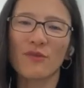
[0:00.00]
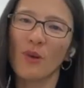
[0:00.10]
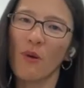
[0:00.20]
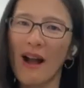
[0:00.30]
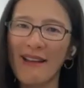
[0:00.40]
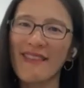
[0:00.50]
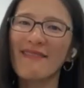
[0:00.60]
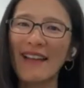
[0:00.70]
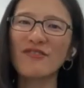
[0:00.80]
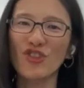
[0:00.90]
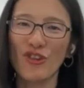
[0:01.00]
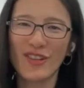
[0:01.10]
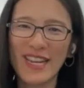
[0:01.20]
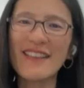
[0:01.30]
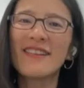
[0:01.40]
So I think that
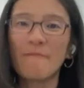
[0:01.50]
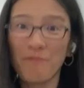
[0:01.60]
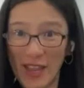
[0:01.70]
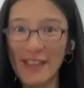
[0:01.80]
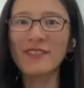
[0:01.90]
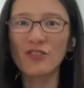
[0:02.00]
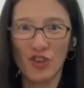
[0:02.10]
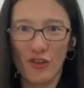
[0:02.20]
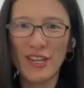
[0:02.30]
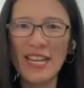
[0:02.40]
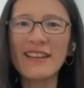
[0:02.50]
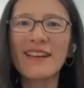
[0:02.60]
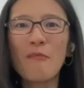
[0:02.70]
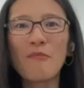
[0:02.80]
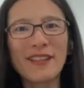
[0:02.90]
journey, it's a journey,
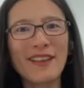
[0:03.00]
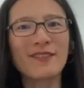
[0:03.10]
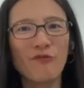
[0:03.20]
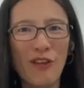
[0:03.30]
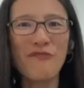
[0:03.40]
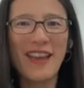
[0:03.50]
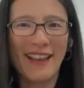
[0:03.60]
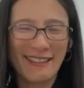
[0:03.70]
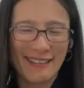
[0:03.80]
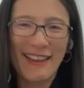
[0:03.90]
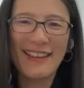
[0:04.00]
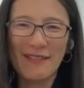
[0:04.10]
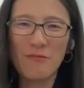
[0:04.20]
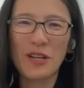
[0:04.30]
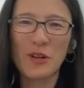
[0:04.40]
but it's very
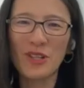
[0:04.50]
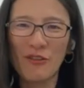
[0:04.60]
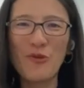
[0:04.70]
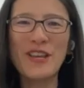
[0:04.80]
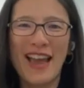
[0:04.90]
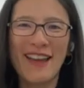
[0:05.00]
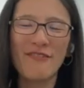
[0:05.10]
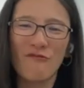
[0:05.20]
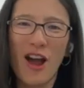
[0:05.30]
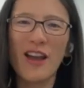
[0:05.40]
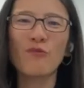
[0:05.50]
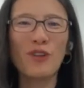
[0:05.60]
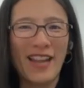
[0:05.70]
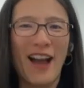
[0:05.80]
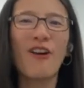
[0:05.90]
exciting because if we get it right, we
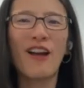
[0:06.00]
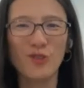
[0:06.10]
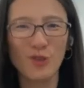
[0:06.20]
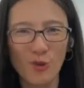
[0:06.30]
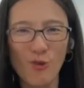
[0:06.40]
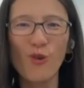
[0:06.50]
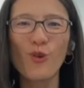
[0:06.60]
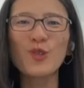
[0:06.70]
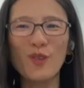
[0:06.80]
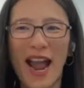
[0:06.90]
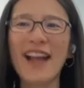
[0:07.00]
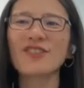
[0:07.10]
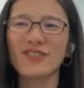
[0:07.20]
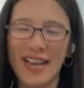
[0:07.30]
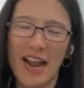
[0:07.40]
now have the tools to
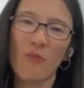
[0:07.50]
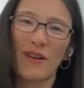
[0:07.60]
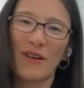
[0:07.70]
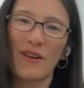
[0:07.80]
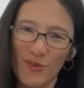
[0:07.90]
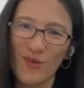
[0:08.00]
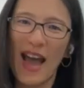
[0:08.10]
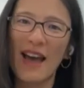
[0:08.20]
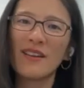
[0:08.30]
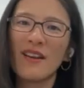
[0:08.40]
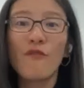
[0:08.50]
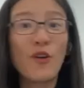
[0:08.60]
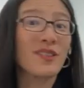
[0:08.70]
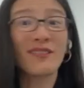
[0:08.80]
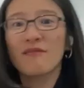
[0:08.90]
actually help us do that,
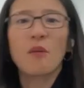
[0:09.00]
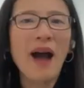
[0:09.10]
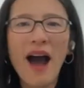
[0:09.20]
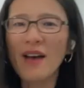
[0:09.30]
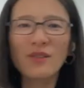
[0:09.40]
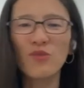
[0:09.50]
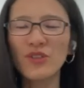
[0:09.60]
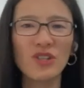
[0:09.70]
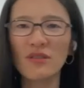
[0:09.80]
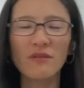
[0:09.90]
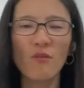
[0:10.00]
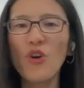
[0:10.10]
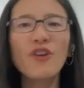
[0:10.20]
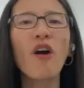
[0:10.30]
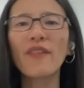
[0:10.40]
versus in the past, we just were
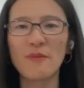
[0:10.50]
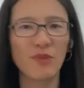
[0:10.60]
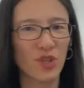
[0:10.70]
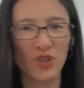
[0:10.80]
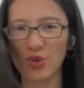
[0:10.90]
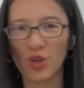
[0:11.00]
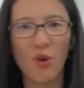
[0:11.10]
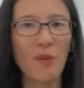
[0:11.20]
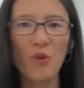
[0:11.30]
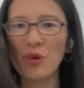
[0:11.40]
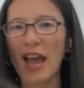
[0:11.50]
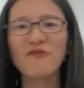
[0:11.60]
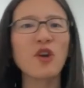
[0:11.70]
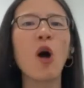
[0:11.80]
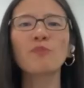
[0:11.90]
not able to do so and we would have
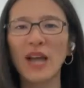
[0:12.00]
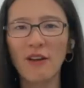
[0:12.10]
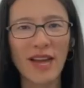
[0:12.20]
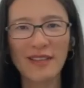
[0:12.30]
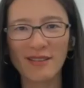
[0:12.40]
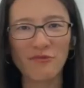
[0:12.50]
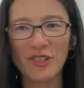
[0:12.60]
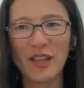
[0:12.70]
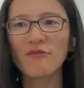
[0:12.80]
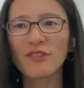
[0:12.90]
to opt out as a result.